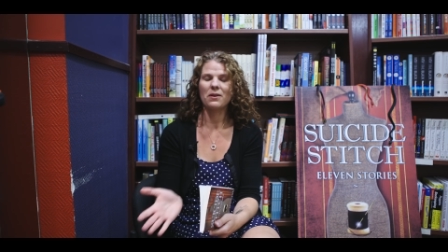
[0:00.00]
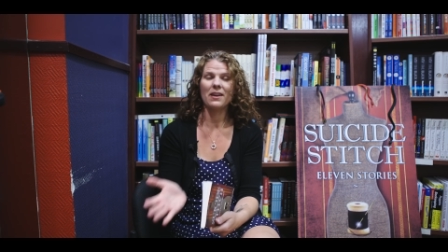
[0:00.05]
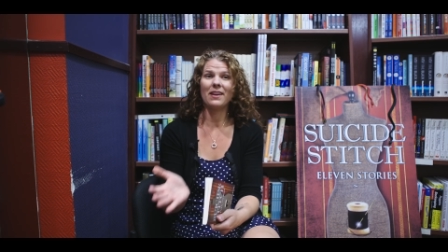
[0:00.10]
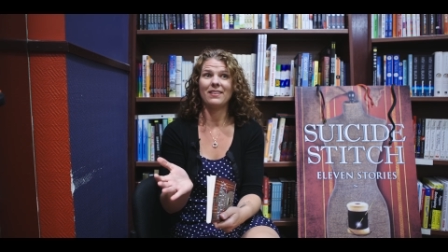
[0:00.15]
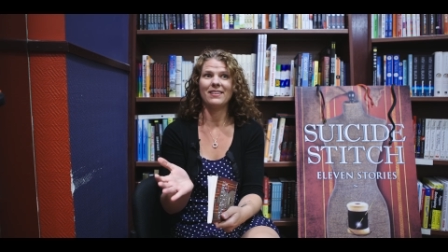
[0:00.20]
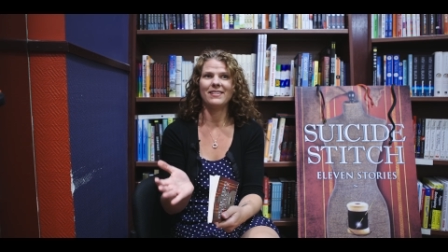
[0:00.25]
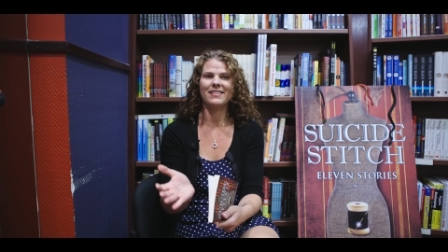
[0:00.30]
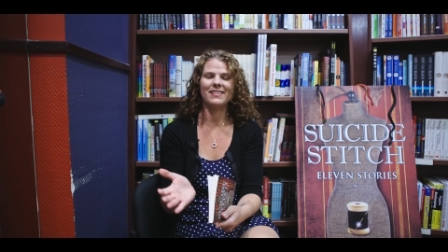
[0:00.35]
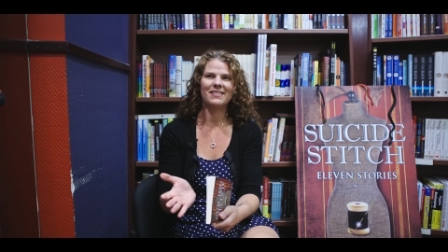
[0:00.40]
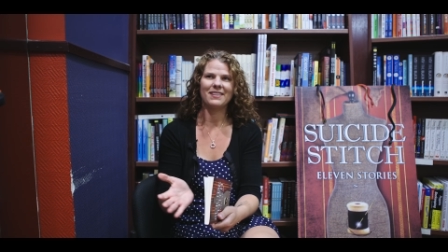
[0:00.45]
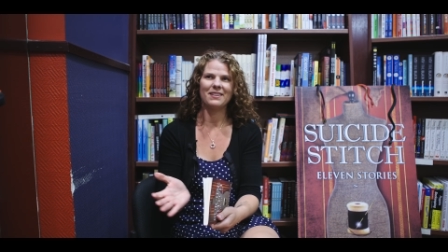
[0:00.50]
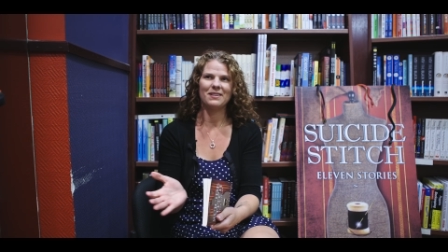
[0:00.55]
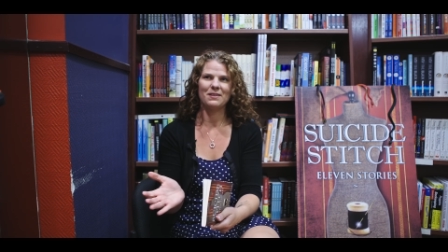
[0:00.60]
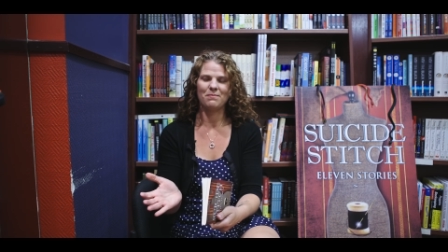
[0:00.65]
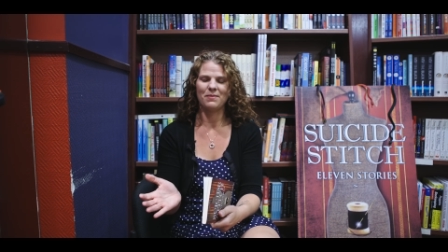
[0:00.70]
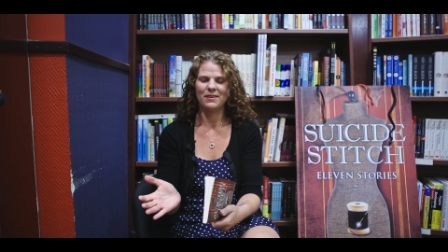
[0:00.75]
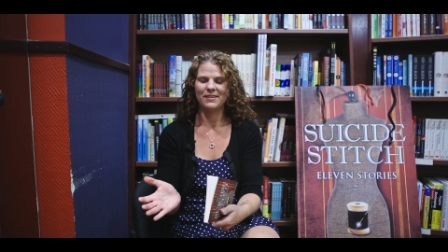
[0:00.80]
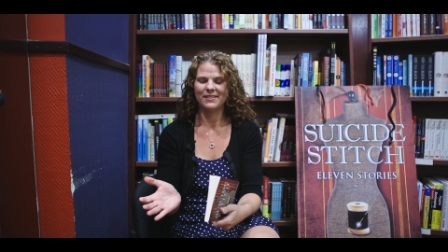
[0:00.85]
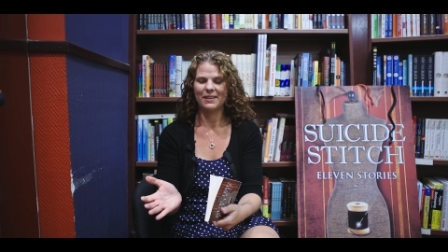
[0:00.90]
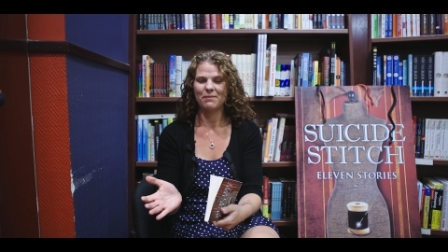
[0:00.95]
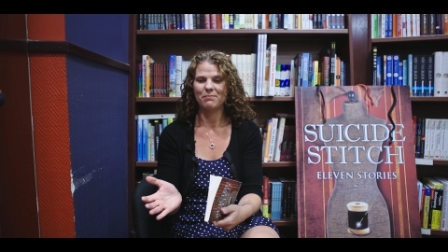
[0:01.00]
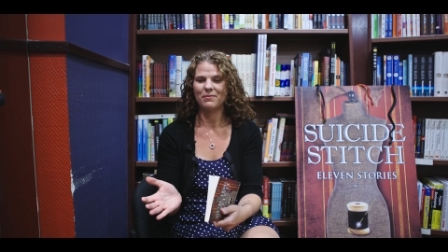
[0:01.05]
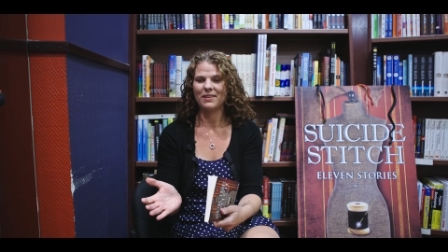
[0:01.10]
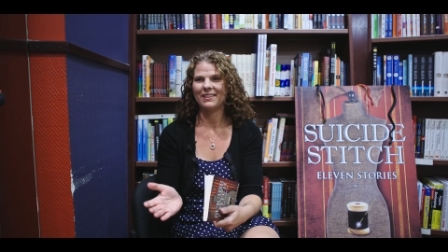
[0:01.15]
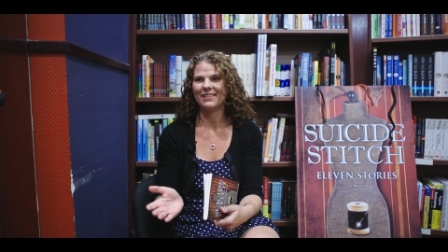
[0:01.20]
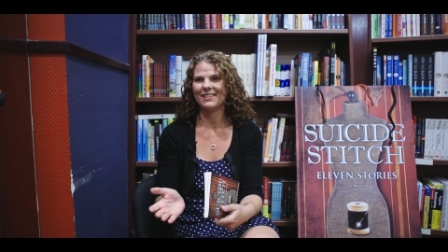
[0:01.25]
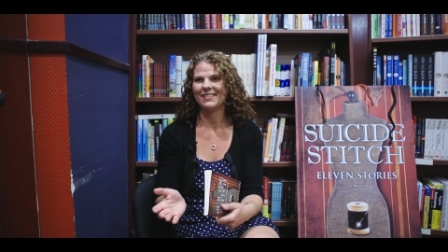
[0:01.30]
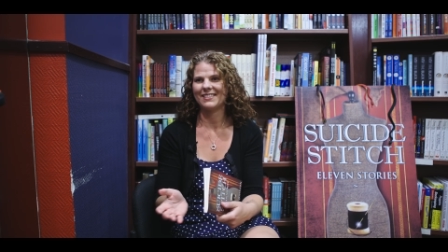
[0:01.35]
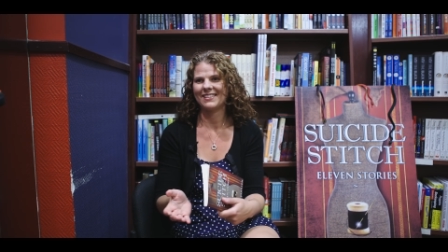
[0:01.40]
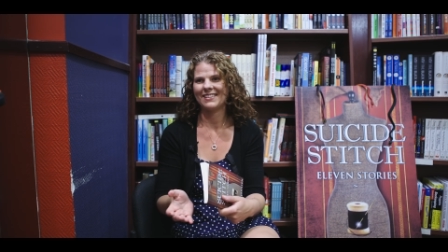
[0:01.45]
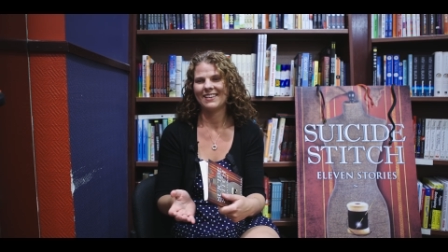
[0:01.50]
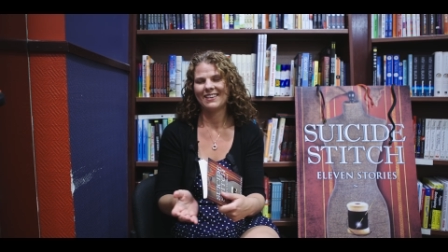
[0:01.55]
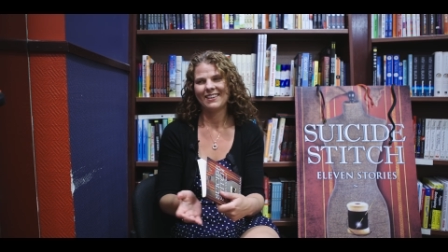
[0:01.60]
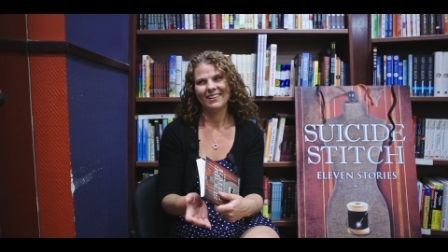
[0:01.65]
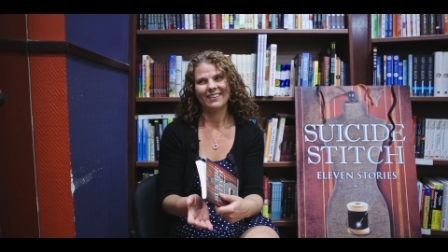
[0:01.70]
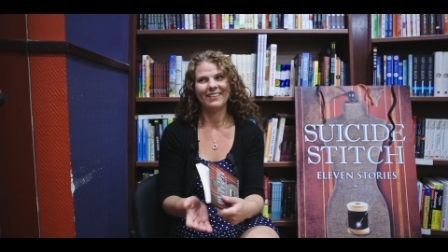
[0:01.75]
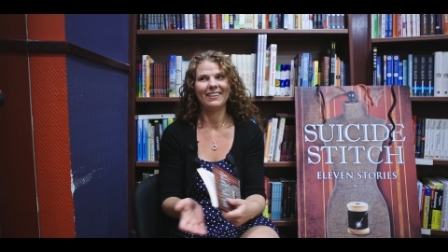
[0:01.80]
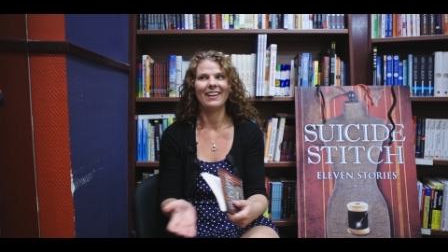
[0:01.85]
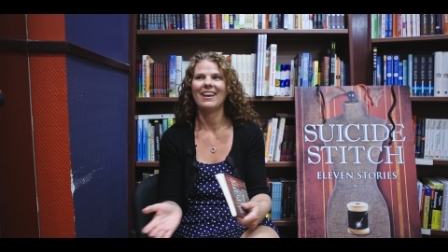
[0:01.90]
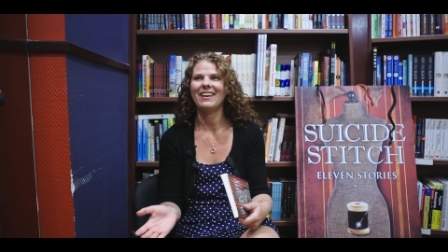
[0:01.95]
okay, this is going to be something that's
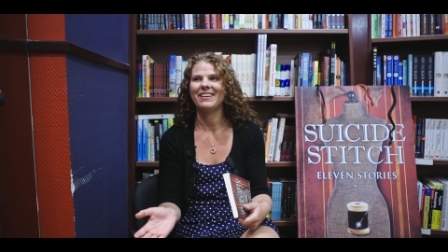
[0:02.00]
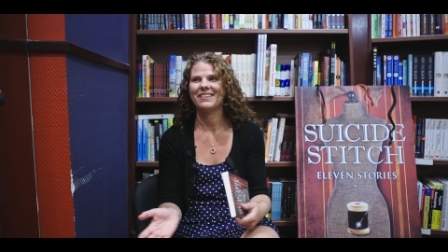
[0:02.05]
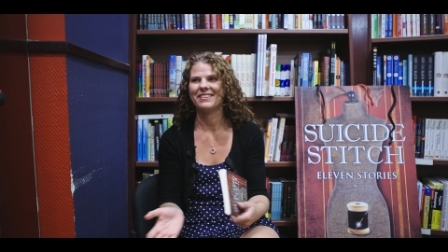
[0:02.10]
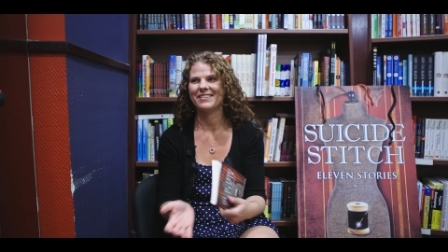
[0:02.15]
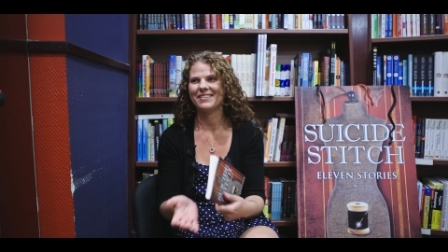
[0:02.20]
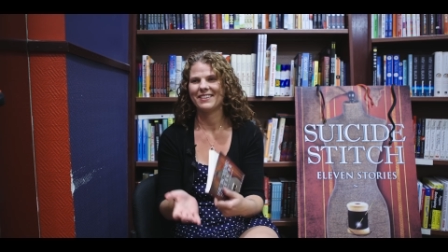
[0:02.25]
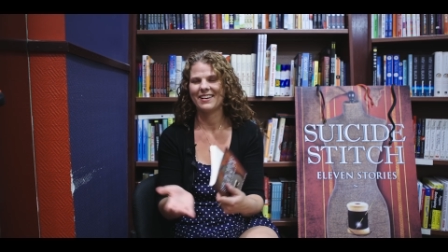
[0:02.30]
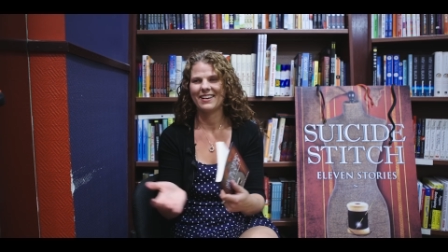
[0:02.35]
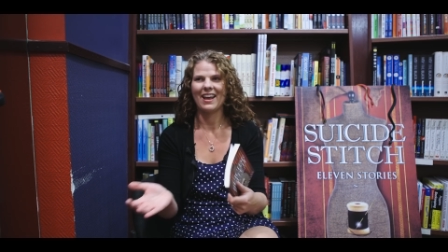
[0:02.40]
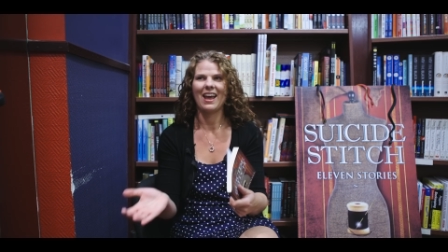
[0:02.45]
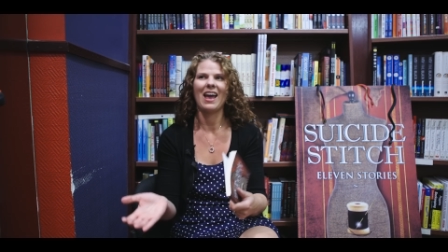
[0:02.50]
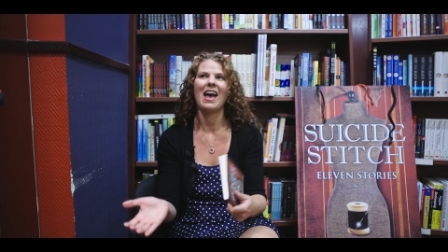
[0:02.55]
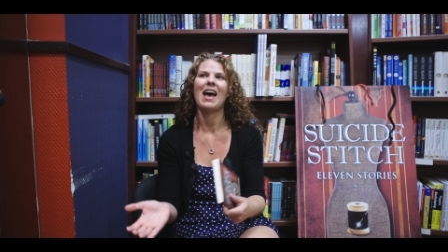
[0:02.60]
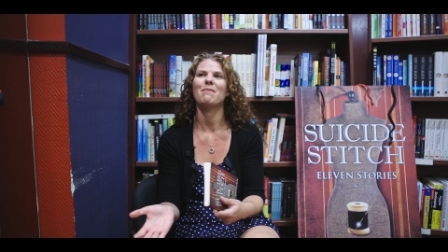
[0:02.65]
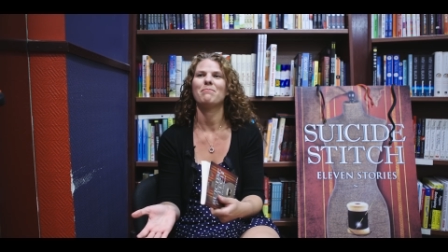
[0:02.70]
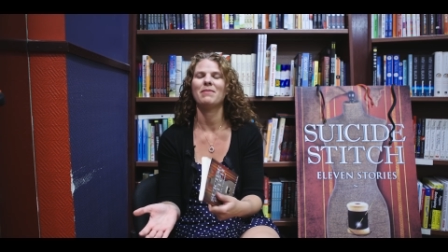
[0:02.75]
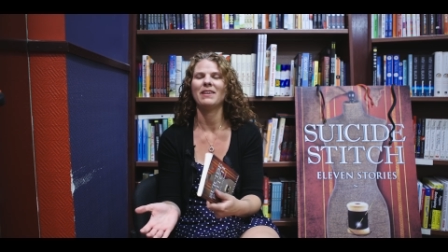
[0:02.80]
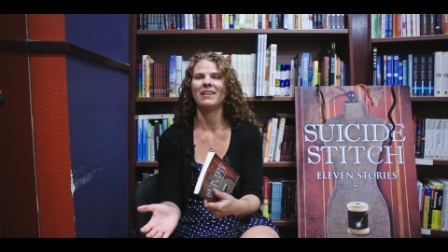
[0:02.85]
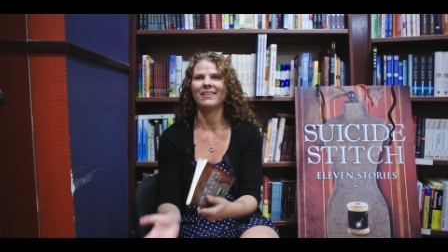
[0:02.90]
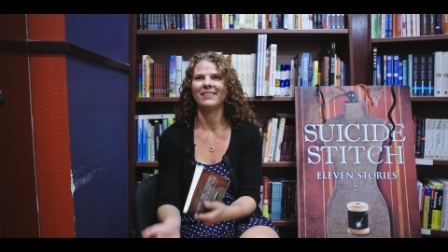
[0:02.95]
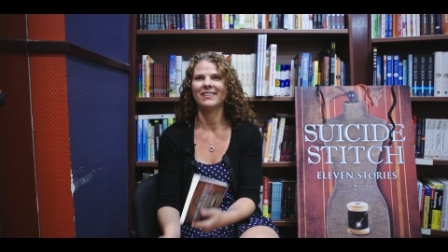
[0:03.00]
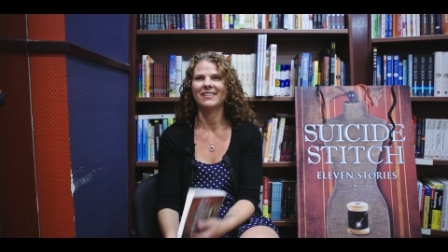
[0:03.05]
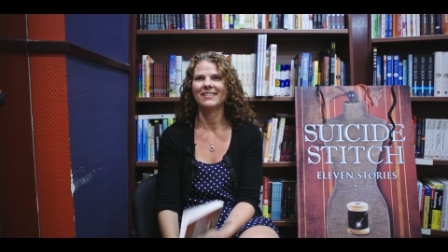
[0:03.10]
lighter and happy,